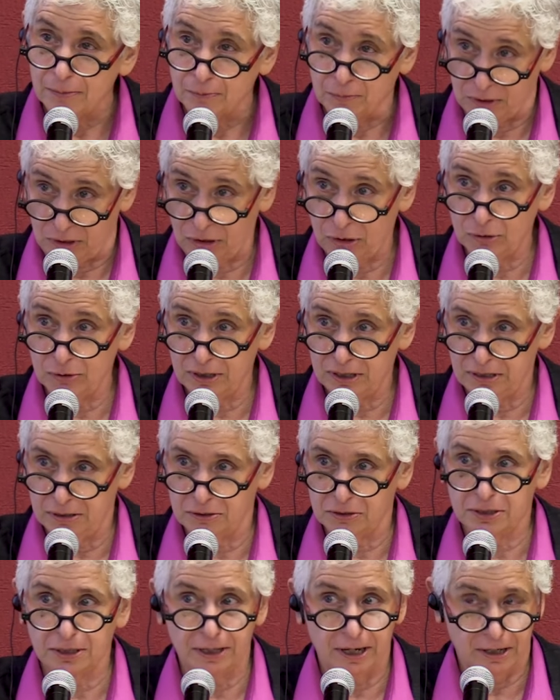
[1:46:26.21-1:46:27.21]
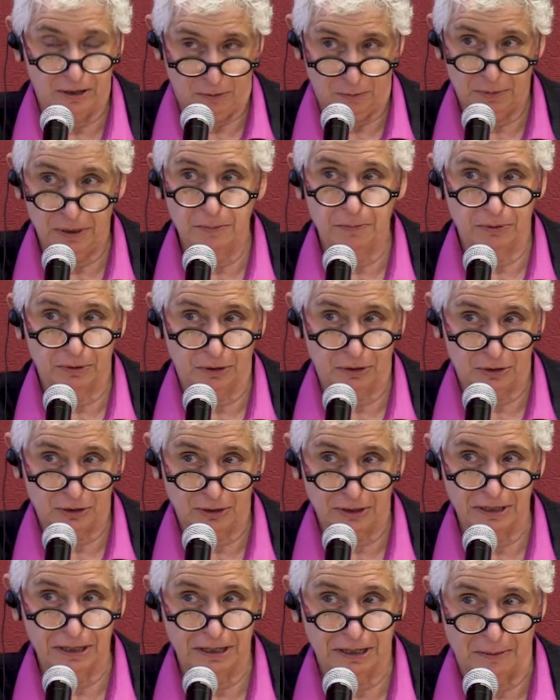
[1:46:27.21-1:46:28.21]
But 30 years later, people are
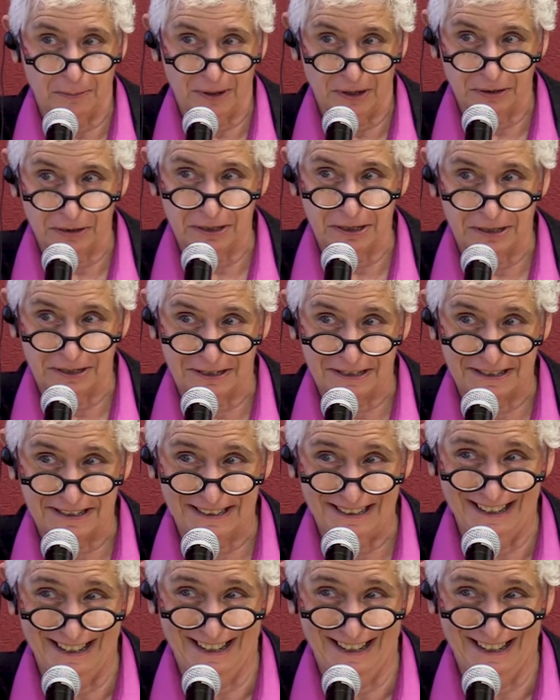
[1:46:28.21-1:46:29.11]
talking about this.